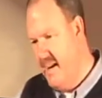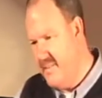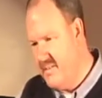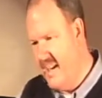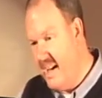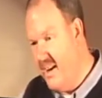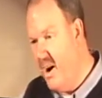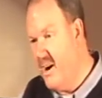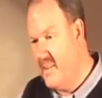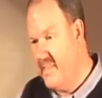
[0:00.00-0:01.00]
as saying
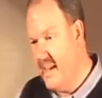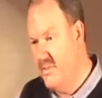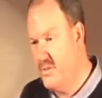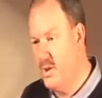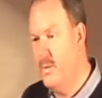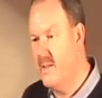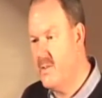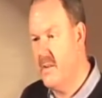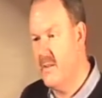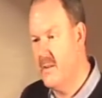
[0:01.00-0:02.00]
hard things to
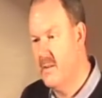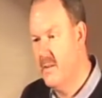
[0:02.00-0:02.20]
each other.